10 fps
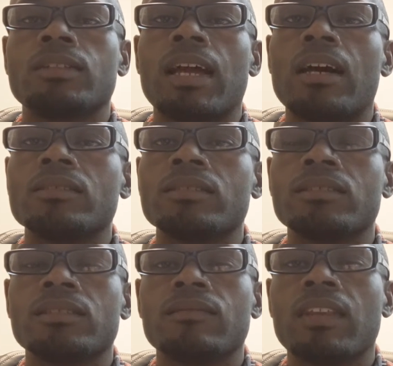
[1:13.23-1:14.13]

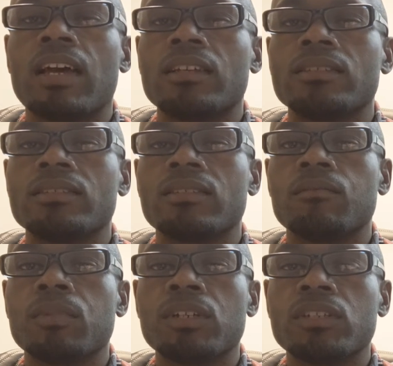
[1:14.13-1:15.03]
Thousands
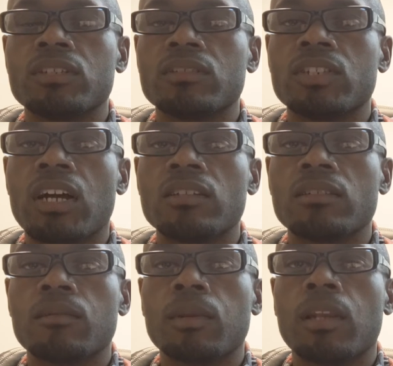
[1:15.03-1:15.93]
of millions of
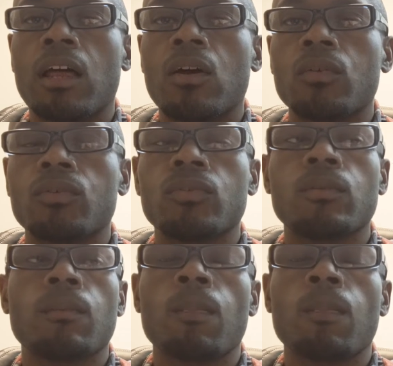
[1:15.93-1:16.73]
jobs have been lost.